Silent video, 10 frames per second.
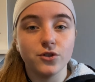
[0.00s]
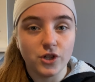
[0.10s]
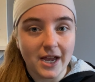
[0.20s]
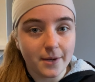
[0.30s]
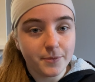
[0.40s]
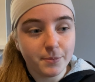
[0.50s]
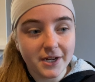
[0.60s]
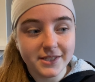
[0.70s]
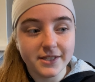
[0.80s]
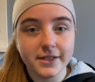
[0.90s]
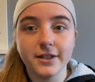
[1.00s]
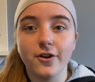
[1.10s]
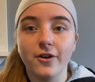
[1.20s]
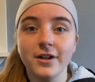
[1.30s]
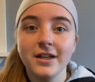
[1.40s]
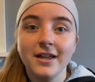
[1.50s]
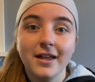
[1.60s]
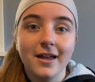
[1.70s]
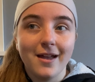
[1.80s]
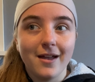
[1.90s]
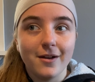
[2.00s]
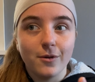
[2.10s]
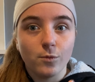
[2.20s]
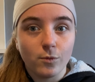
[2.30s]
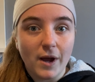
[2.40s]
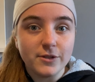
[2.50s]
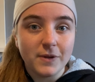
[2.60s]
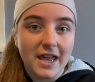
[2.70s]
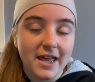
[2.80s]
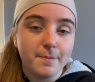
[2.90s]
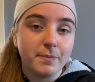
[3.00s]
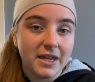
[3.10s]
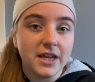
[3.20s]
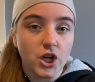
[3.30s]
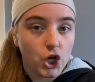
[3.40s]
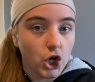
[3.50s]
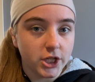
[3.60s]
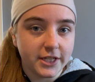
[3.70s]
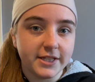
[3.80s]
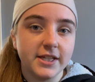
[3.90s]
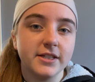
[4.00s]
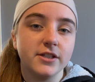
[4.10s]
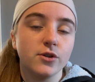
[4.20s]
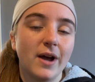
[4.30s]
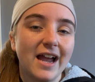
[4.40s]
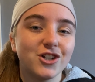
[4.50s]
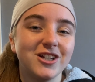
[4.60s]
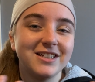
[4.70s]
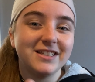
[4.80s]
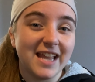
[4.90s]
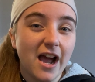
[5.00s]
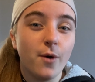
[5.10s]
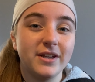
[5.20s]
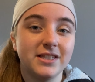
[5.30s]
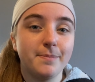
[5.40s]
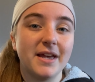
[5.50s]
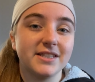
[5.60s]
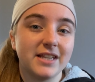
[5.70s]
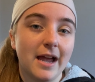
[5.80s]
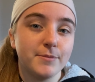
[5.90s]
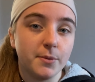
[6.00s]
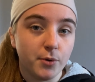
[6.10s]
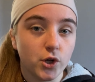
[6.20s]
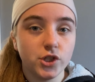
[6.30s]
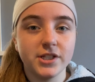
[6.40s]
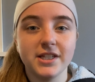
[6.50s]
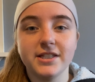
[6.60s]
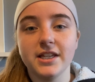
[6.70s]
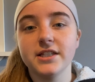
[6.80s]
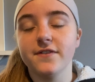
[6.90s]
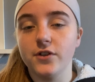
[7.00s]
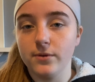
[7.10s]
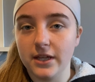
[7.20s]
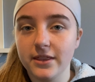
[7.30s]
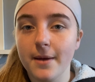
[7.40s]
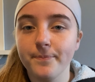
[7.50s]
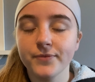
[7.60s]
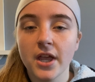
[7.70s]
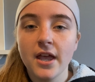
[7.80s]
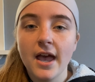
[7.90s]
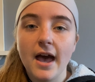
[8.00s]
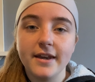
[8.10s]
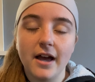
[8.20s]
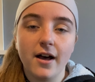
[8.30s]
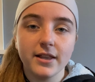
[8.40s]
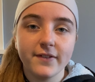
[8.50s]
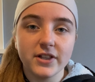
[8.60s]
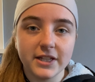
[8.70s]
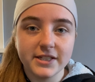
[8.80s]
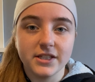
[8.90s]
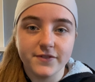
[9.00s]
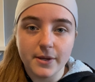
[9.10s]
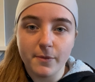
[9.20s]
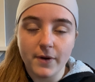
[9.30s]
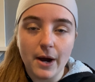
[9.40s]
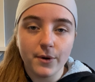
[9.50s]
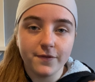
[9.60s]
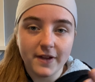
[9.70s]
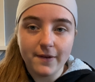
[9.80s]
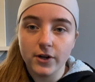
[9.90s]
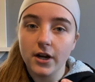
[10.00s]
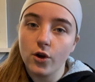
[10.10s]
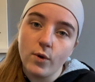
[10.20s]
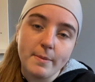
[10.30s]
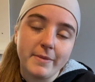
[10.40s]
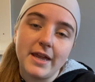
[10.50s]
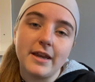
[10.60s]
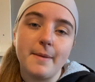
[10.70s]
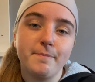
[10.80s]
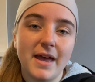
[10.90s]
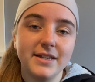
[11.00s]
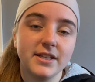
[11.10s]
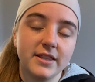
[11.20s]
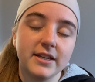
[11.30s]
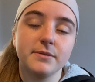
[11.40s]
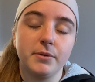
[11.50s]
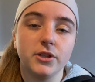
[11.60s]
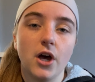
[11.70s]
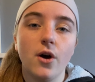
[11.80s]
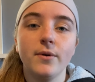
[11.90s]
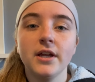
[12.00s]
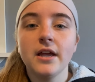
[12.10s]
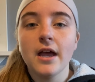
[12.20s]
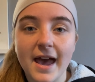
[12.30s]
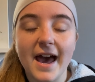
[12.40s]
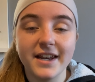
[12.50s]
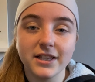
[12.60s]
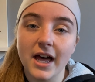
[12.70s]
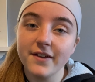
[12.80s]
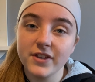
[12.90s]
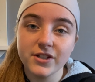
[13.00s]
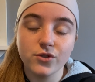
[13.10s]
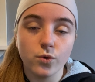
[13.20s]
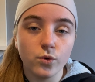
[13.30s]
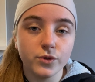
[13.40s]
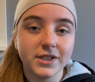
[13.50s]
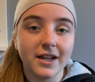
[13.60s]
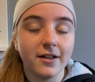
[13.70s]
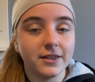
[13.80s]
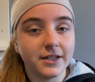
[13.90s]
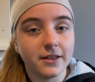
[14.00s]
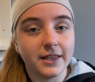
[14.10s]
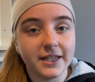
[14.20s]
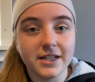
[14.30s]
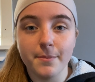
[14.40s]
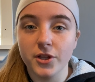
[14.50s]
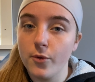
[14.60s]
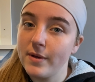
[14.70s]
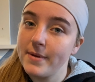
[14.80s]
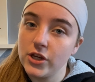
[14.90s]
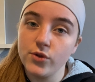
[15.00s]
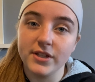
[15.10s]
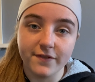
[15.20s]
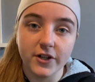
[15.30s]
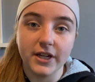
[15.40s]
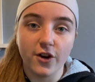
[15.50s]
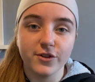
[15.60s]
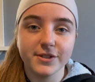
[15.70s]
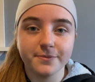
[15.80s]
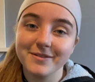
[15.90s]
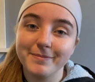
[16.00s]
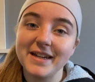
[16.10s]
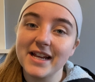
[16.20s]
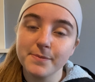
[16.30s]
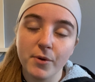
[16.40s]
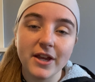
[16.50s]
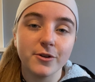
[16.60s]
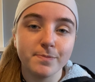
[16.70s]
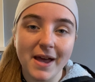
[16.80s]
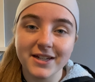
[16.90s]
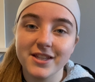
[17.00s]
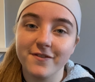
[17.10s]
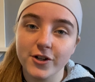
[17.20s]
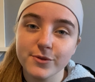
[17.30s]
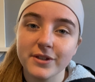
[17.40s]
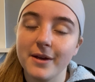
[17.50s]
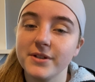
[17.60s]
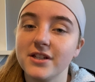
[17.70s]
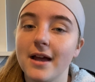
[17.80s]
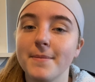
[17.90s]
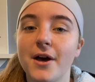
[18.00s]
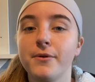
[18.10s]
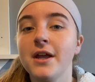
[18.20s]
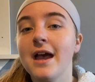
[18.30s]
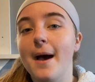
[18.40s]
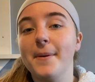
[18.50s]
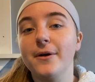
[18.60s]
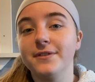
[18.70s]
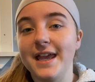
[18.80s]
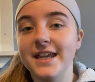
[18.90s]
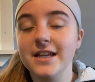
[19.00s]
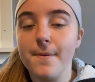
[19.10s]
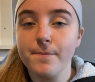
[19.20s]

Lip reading: jack up the prices a little as we hit peak gardening season. So actually now is the best time to purchase these things if you need them. Now I'll leave a list of some of our favorite equipment and beds and things below. And a lot of these tools that I'll link down below we've been using for years. My next point goes back to the first one I was talking about laying down